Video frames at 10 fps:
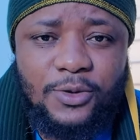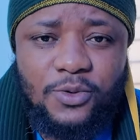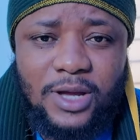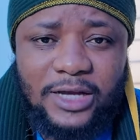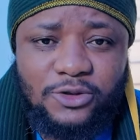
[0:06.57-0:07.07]

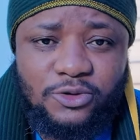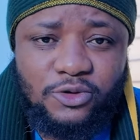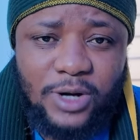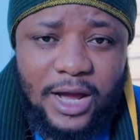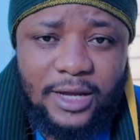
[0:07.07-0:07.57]
You guys should
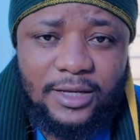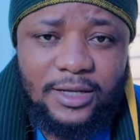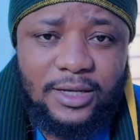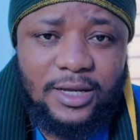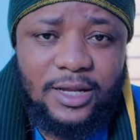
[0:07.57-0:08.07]
try
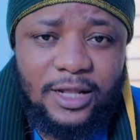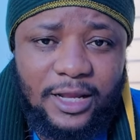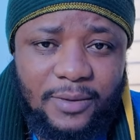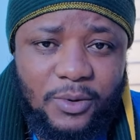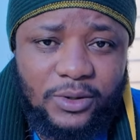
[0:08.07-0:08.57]

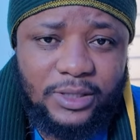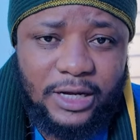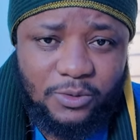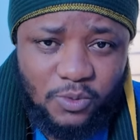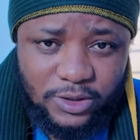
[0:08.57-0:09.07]
lemon
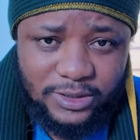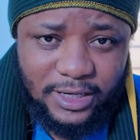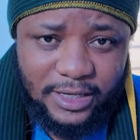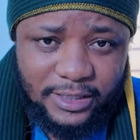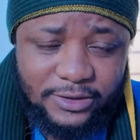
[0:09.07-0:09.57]
and
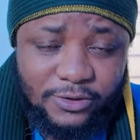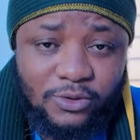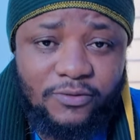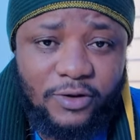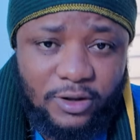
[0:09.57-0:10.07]
water is
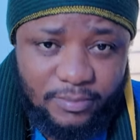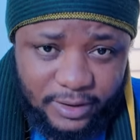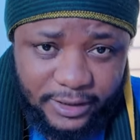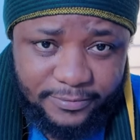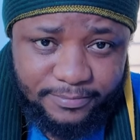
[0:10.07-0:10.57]
good for your
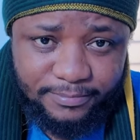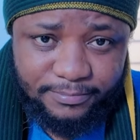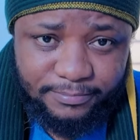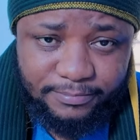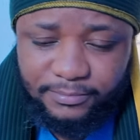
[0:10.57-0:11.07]
body.
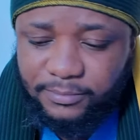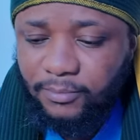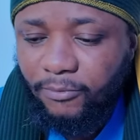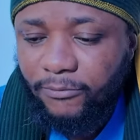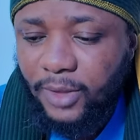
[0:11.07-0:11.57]
Mm.
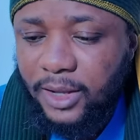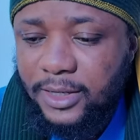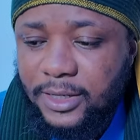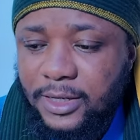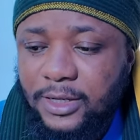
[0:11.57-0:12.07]

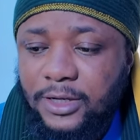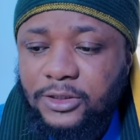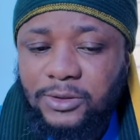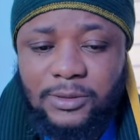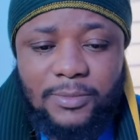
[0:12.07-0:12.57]

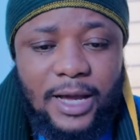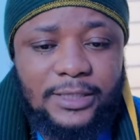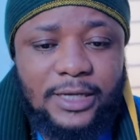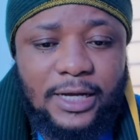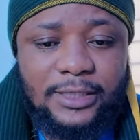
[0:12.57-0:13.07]
So what's up
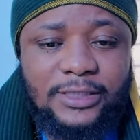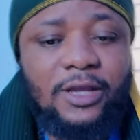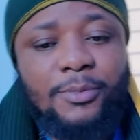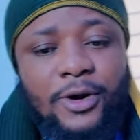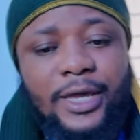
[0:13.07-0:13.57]
guys, uh, this is
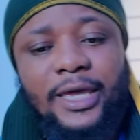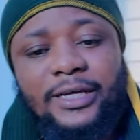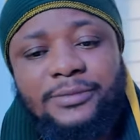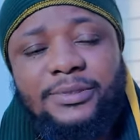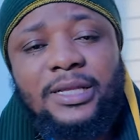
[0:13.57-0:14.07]
my boy
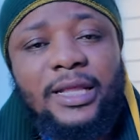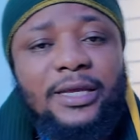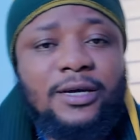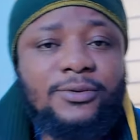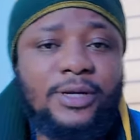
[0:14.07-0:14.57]
Adams
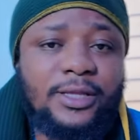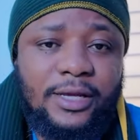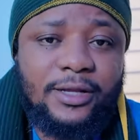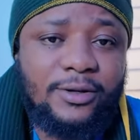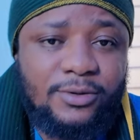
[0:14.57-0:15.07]
Link, how you not
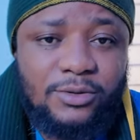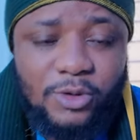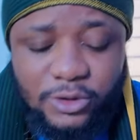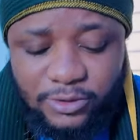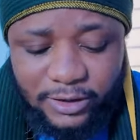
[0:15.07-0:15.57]
day now? Good
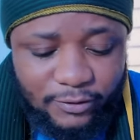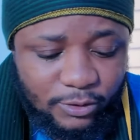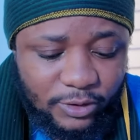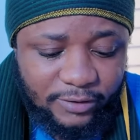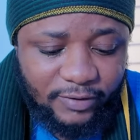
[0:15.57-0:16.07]
morning, good
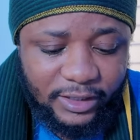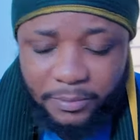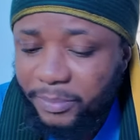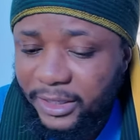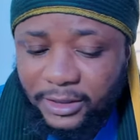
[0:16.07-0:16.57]
afternoon, good evening,
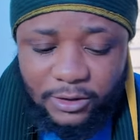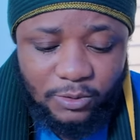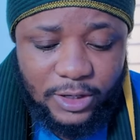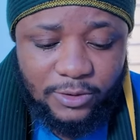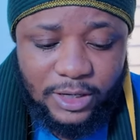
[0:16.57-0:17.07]
depending on
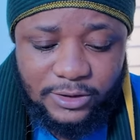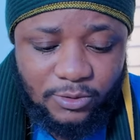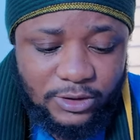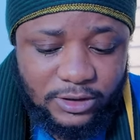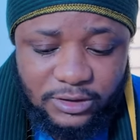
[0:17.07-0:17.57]
where you guys are
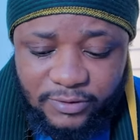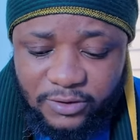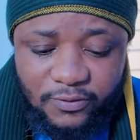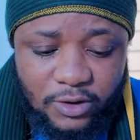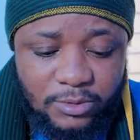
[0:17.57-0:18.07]
watching this
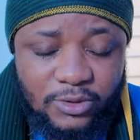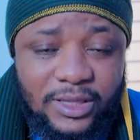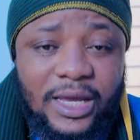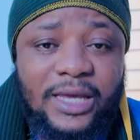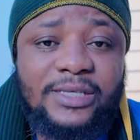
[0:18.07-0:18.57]
video from.
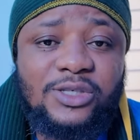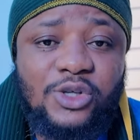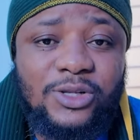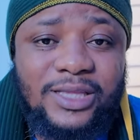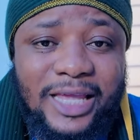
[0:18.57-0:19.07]
Today is
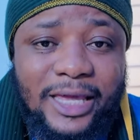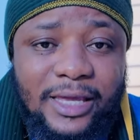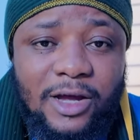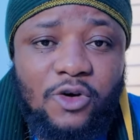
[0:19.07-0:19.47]
Sunday.